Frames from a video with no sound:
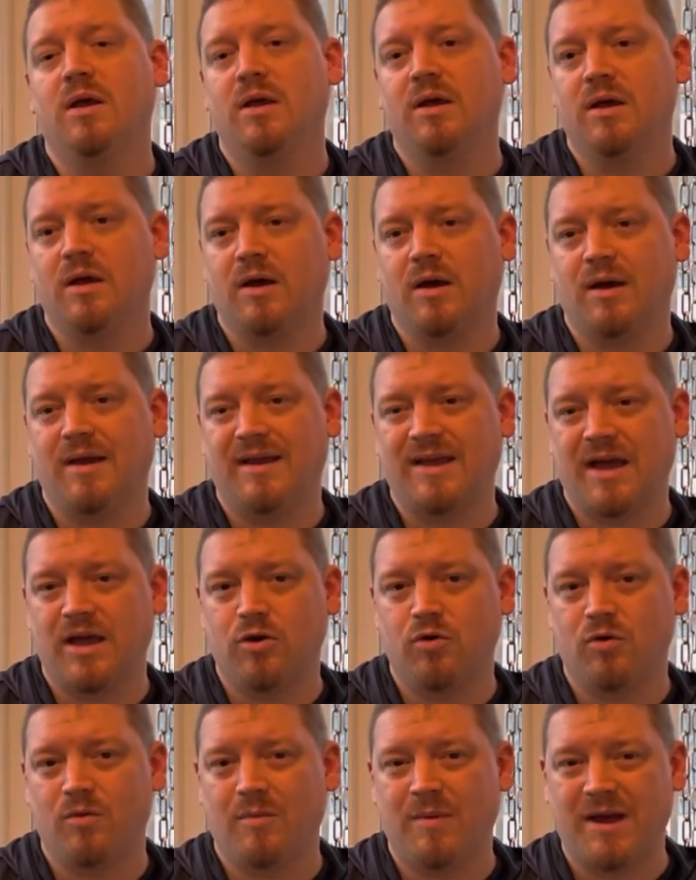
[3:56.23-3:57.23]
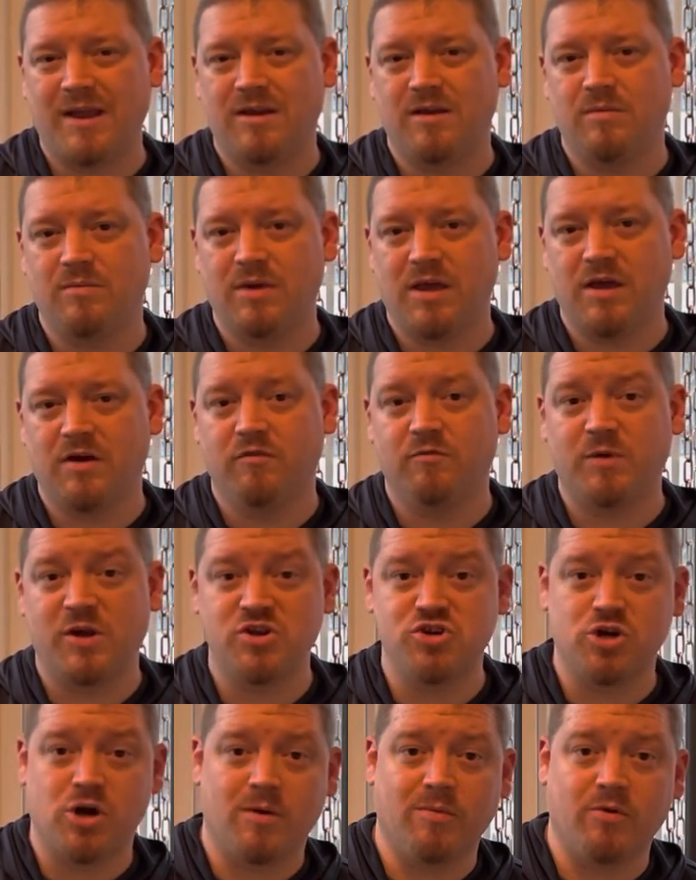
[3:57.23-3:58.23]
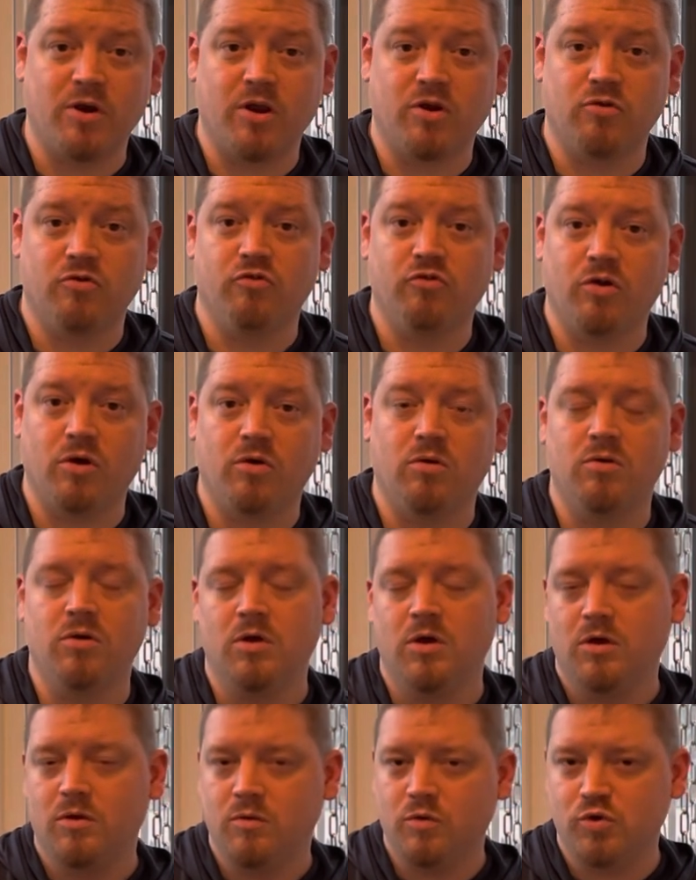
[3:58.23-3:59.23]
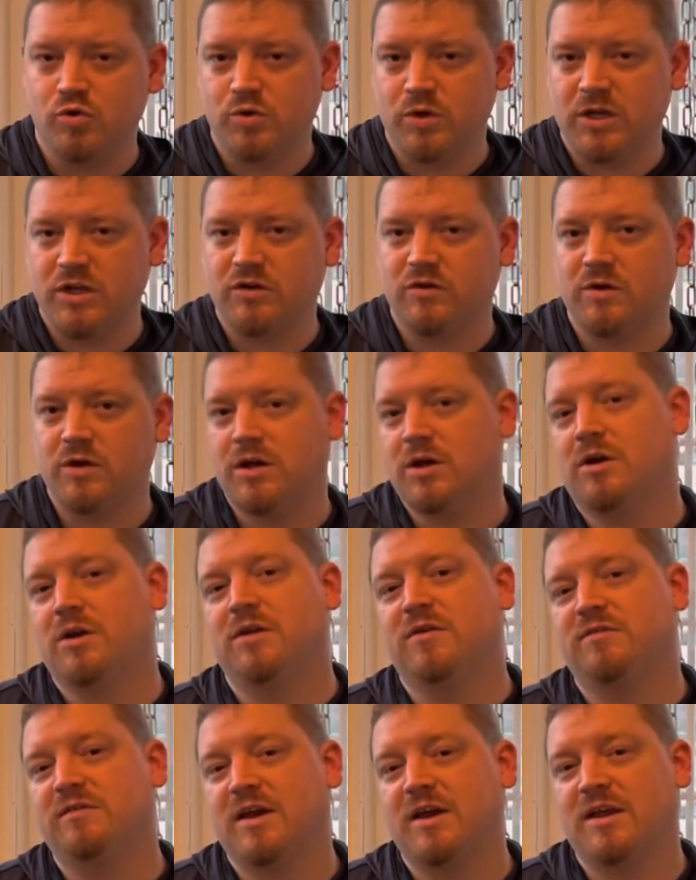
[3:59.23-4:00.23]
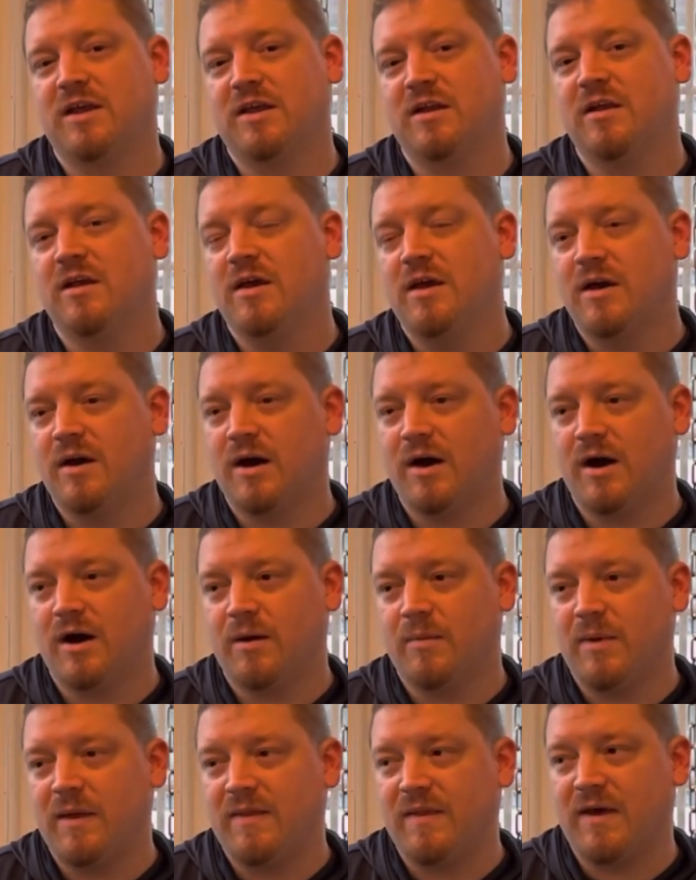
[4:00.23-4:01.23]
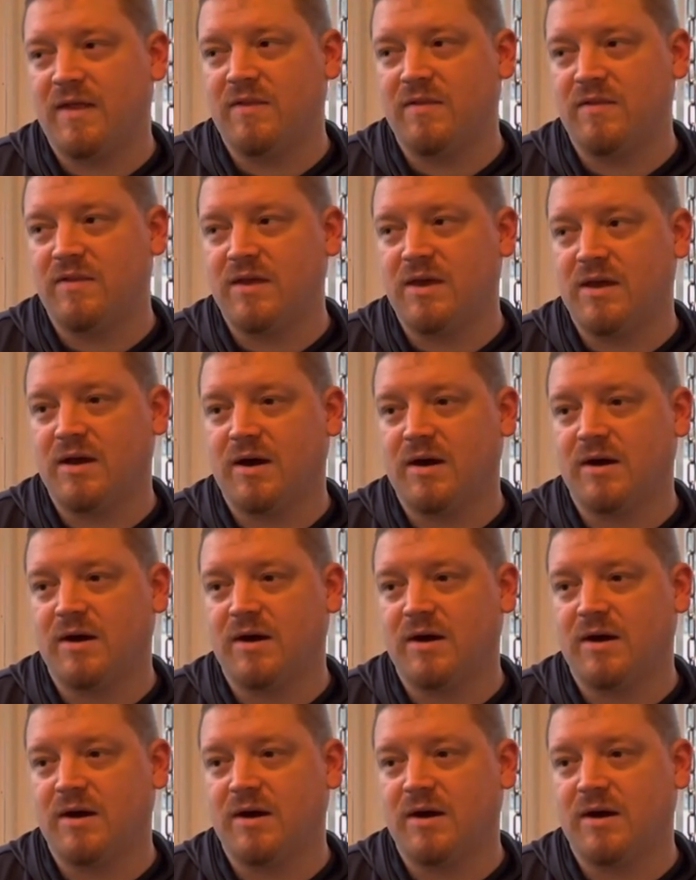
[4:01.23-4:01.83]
It kind of reminded me of my Jawbreaker Zone, which we'll get to here in a second. And then the